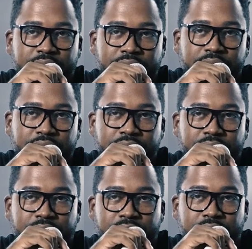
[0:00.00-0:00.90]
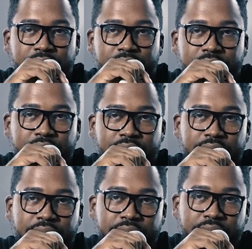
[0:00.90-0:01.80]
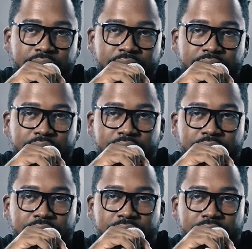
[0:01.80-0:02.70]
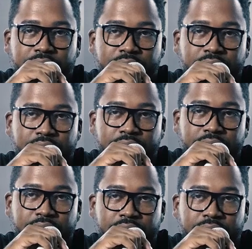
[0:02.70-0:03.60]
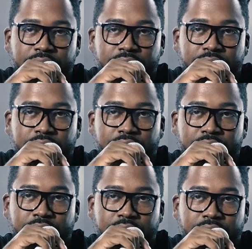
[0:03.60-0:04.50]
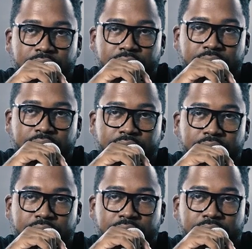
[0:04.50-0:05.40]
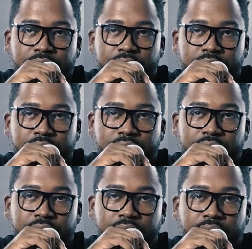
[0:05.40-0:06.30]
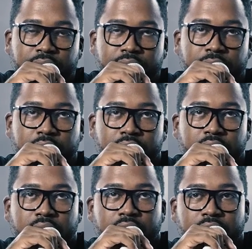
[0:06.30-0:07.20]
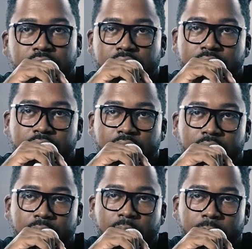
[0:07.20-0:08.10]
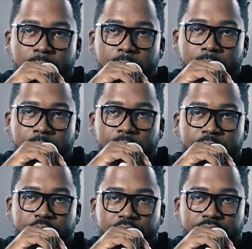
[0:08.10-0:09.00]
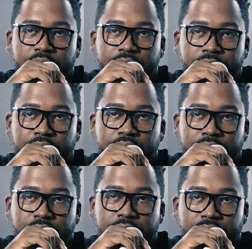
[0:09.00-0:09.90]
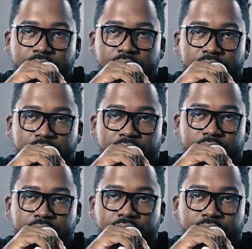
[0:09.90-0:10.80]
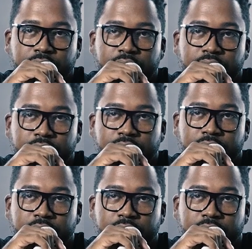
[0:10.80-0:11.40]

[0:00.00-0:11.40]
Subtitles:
Okay. What goals in the filming do you have? Do you see yourself directing big movies in the future?